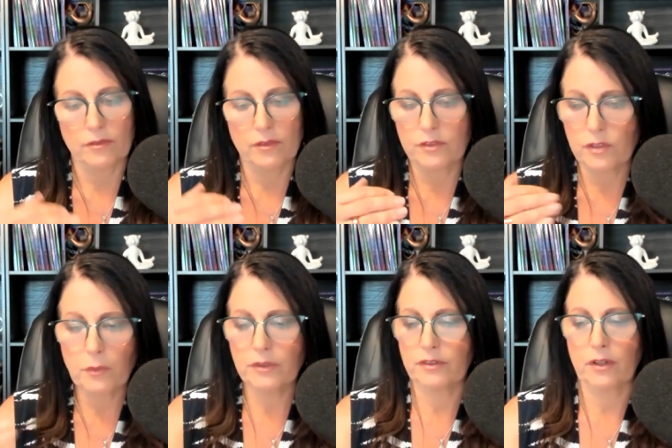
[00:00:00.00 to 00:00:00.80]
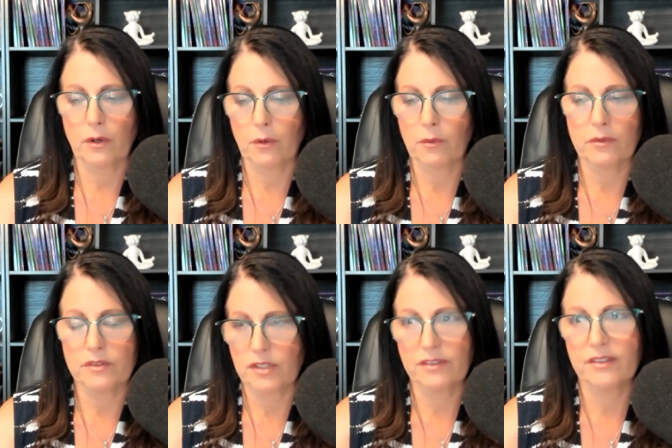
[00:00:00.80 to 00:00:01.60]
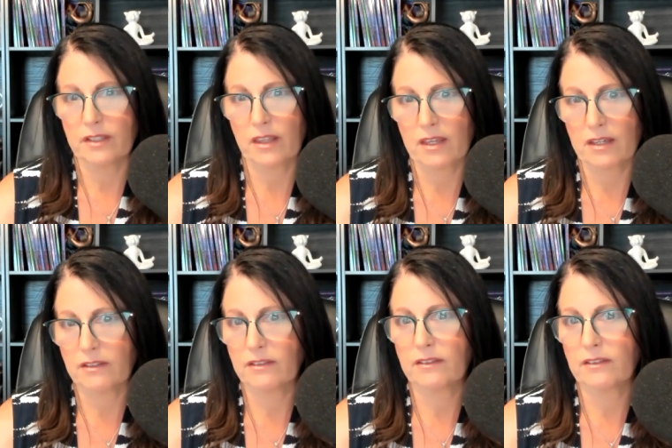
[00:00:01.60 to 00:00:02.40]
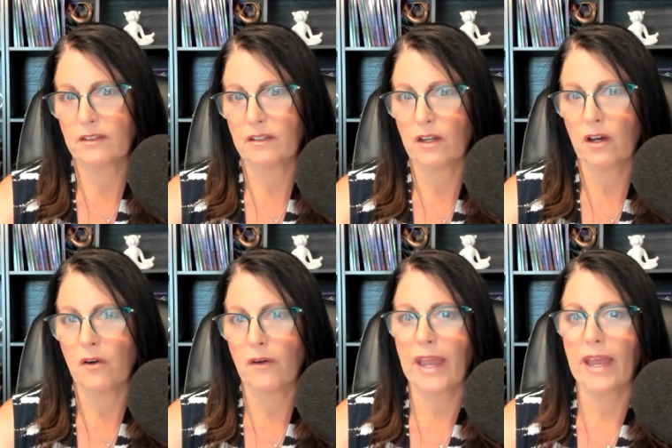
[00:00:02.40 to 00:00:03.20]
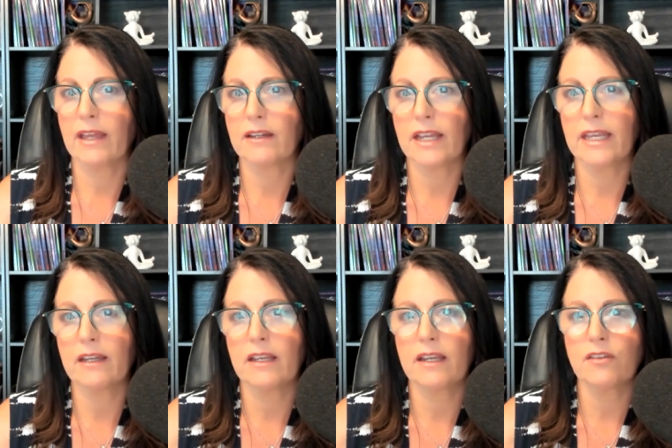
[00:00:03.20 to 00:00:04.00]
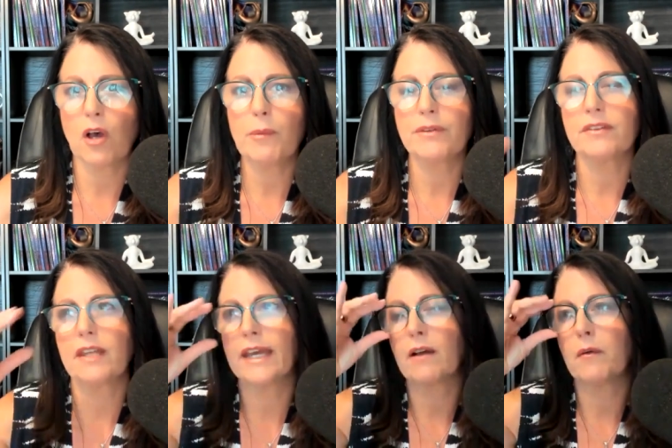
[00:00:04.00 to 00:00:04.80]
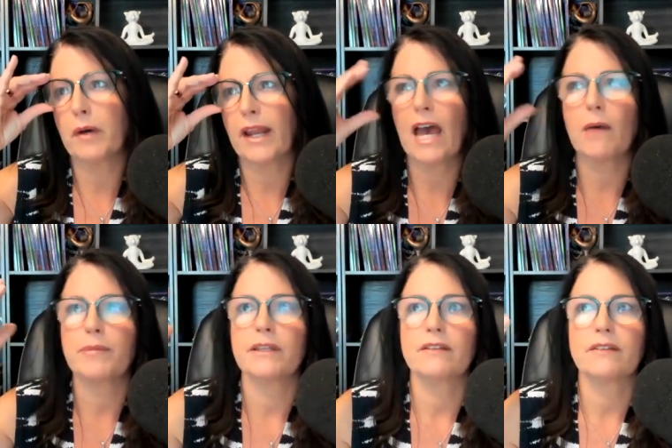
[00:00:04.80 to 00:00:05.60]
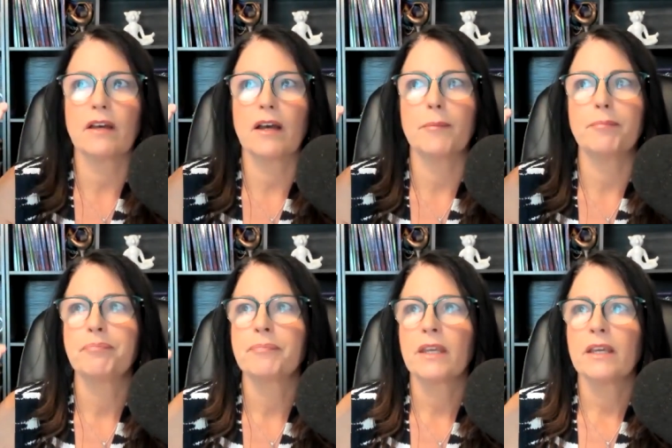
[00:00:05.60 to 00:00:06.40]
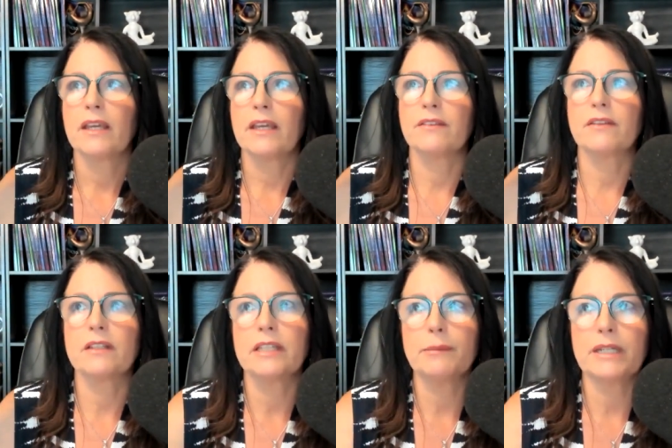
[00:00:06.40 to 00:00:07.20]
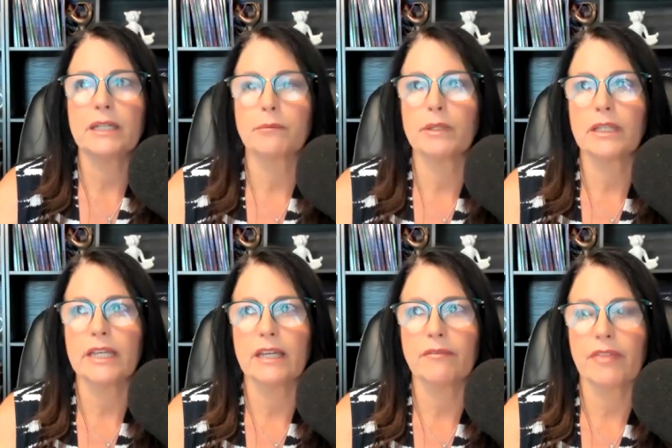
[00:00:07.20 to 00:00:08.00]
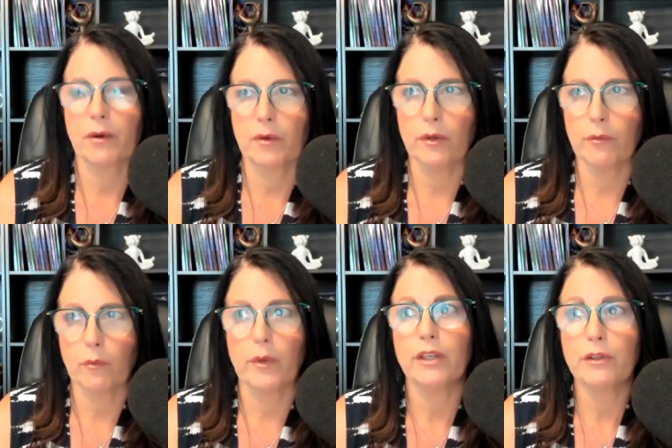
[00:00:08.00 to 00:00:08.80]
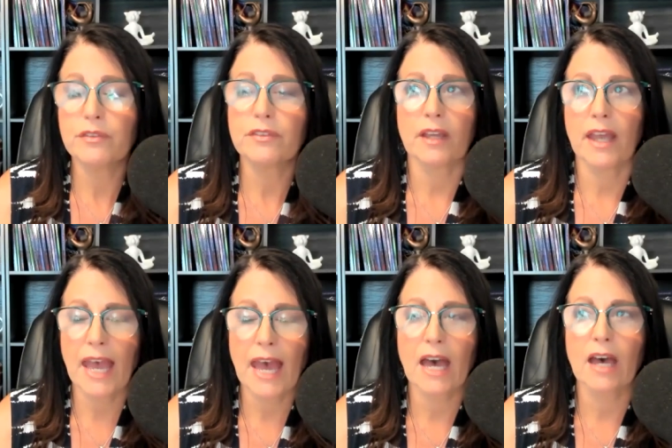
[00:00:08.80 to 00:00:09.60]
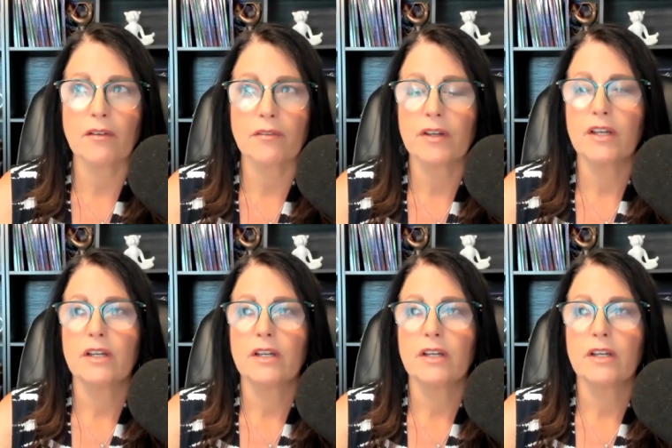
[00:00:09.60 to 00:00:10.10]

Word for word: so and so just did this, you know, and it it's almost like what happens. Um, is the limiting belief that we, we used to have